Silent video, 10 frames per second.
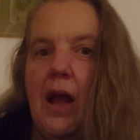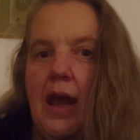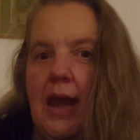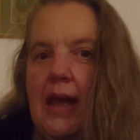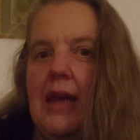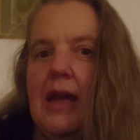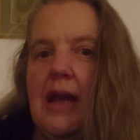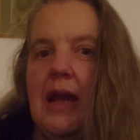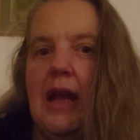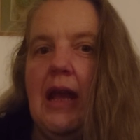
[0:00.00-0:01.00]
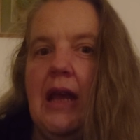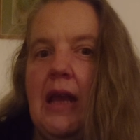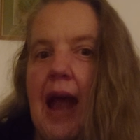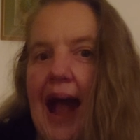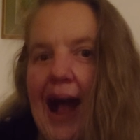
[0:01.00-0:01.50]
linking
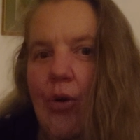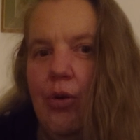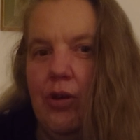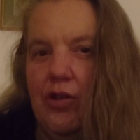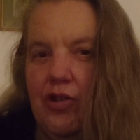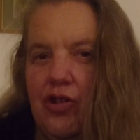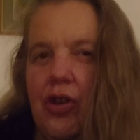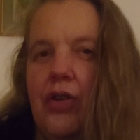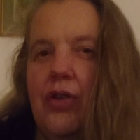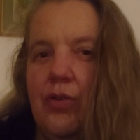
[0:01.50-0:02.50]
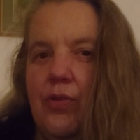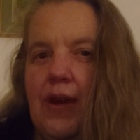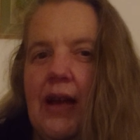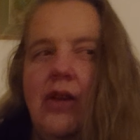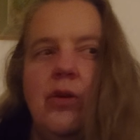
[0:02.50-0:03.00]
in our internal
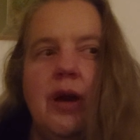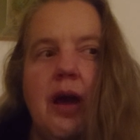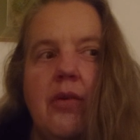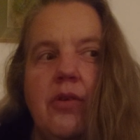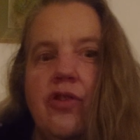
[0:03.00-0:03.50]
value, our